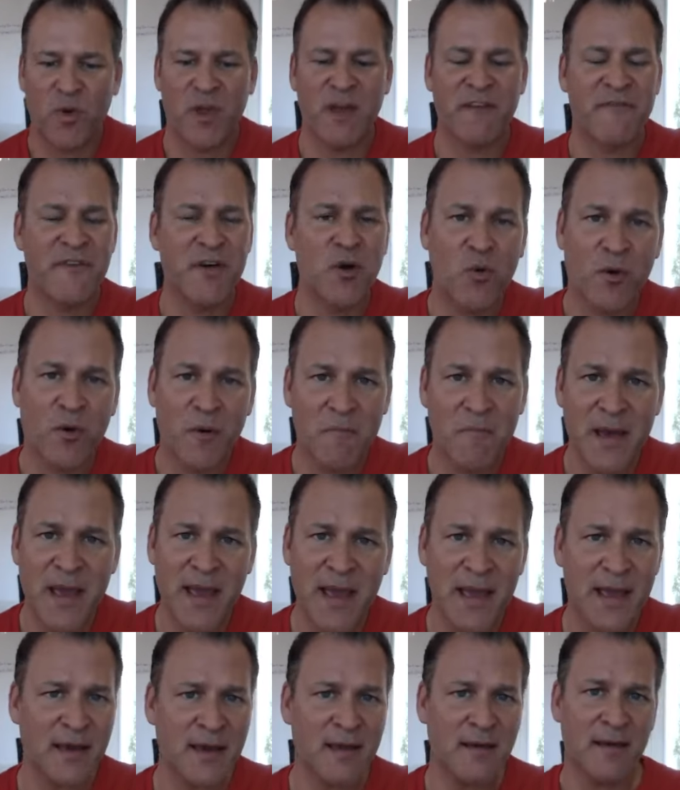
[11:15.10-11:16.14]
If it were
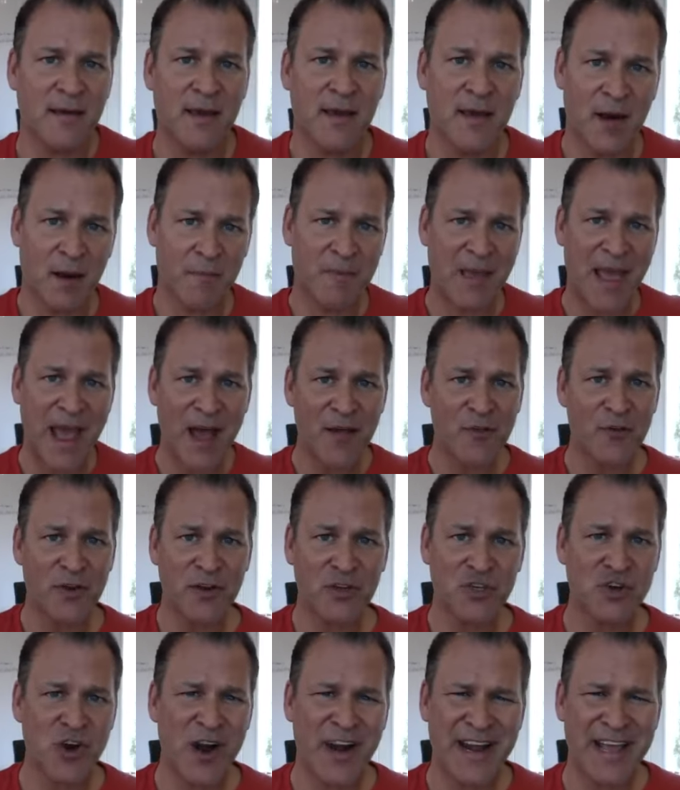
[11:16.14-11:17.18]
me, and I'm
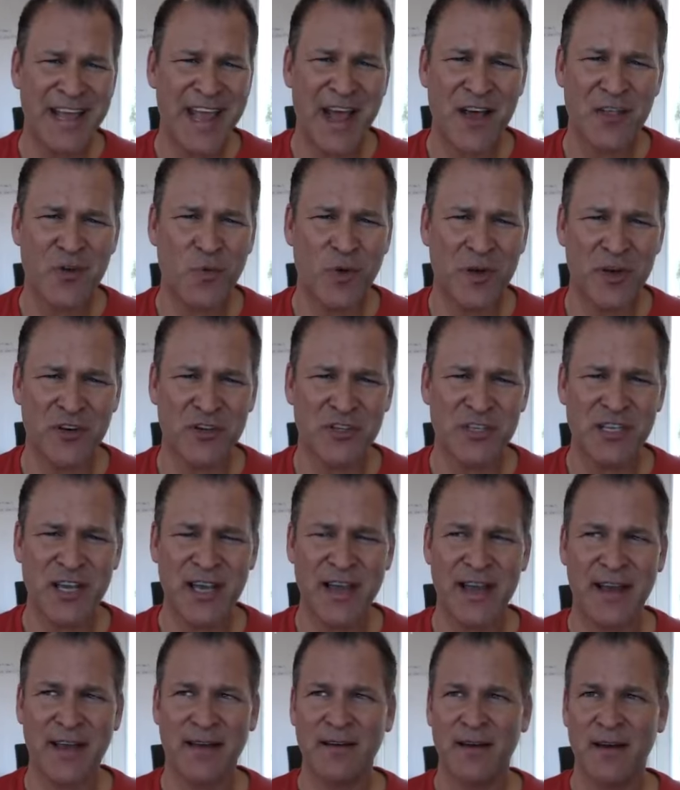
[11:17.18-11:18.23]
trying to gather what you're
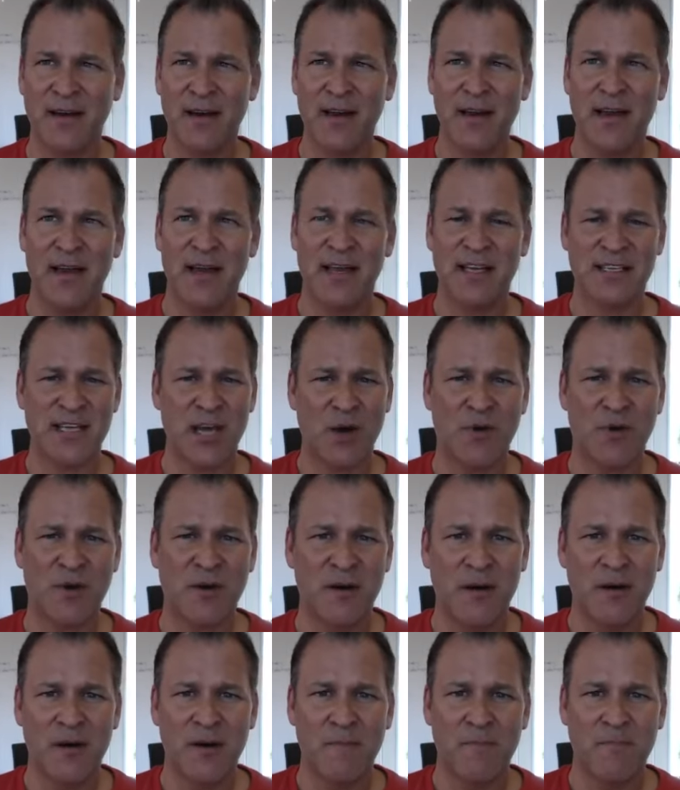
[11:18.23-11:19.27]
saying, is I
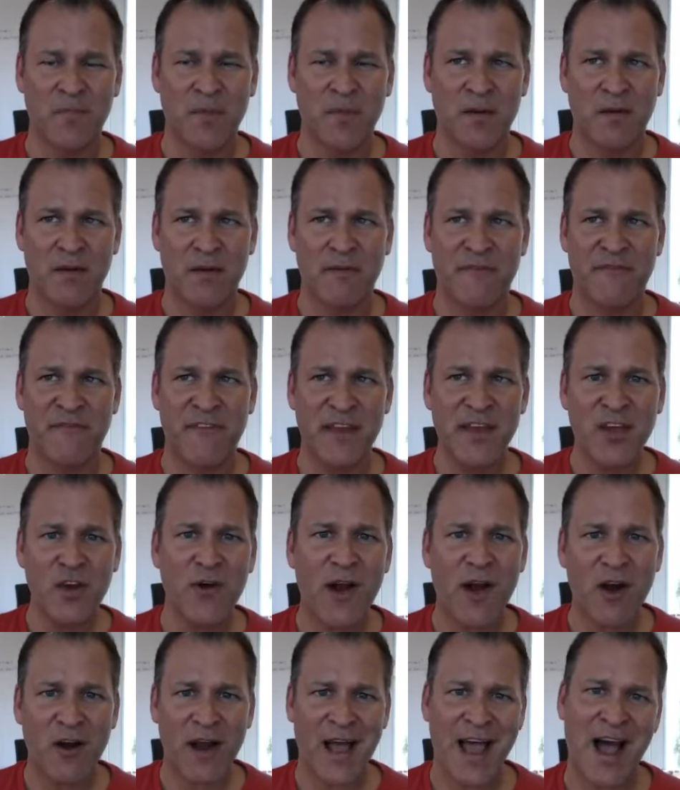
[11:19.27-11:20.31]
would
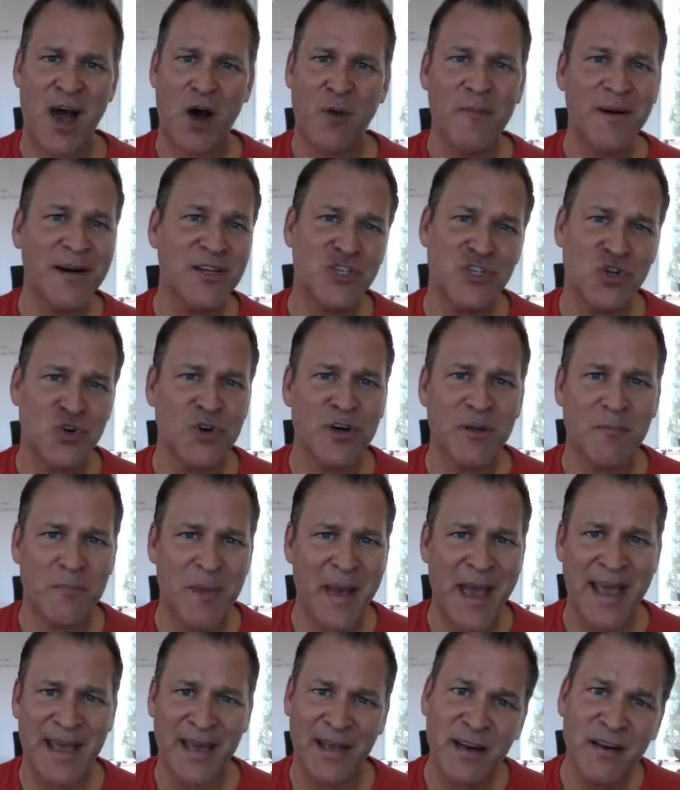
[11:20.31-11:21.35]
figure out how much you can
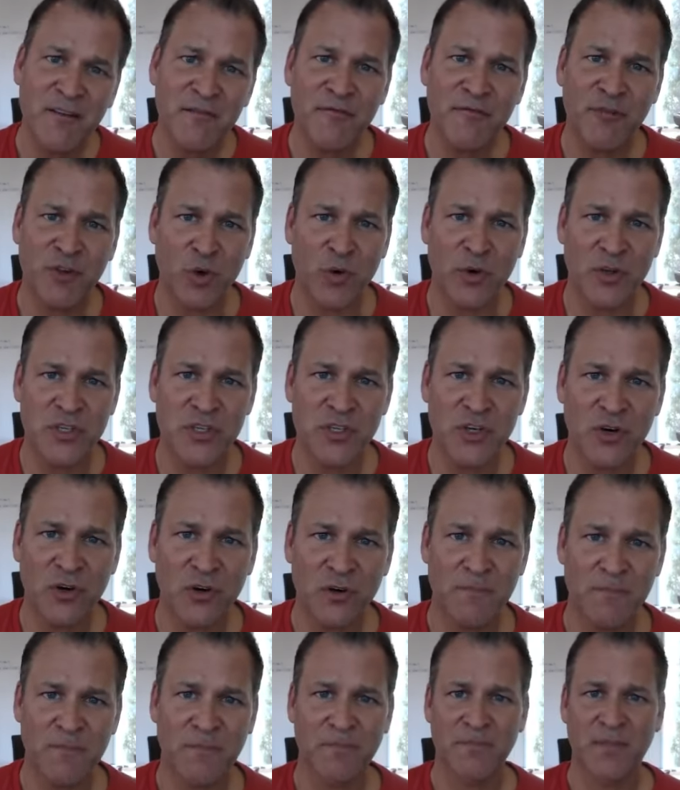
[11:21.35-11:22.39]
pay an
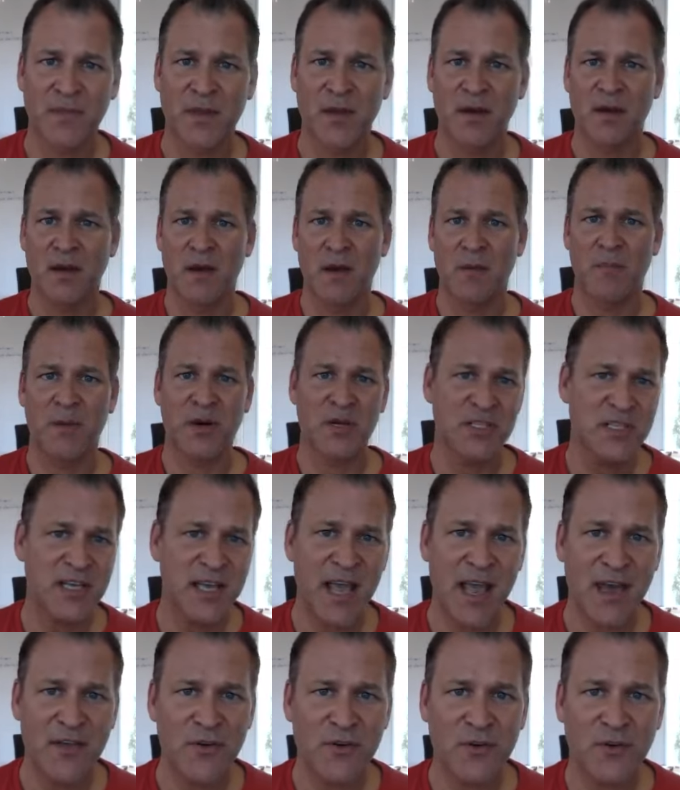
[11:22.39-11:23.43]
influencer, put
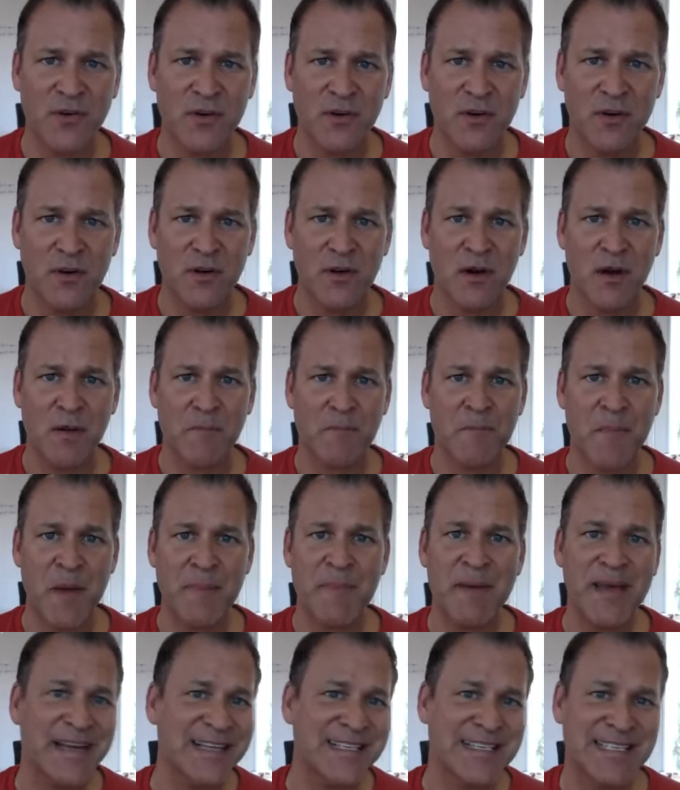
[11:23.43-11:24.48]
together
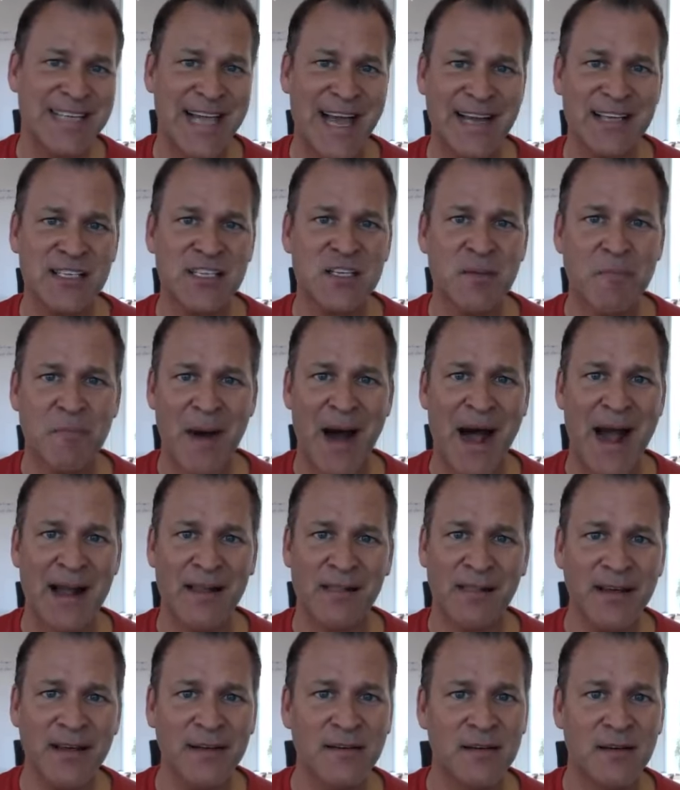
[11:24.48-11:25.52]
maybe a test
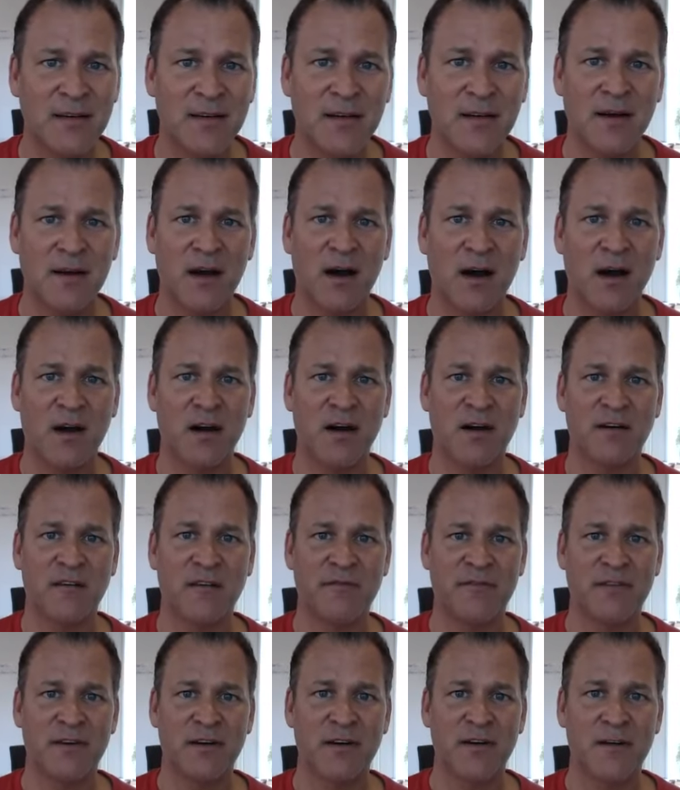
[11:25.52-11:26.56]
pilot
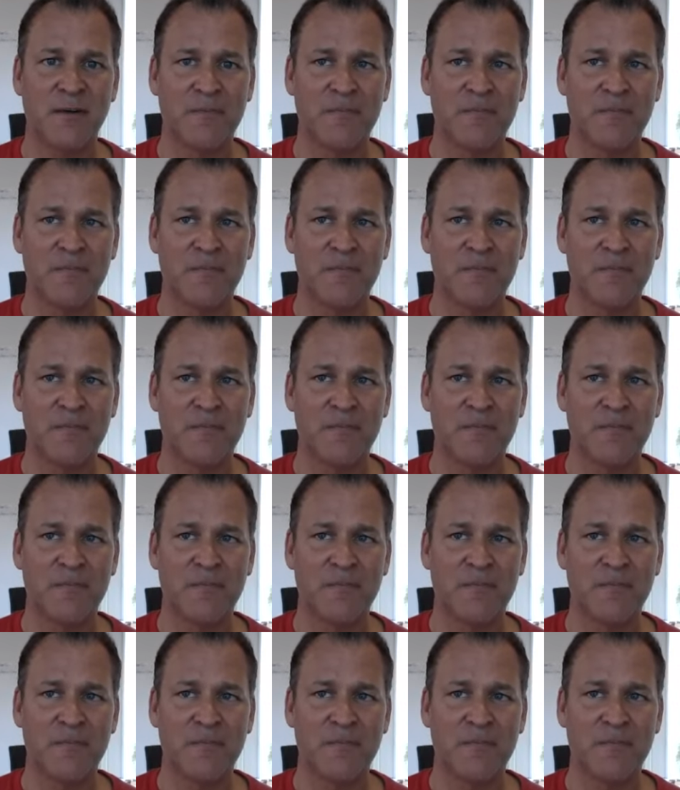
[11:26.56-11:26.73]
of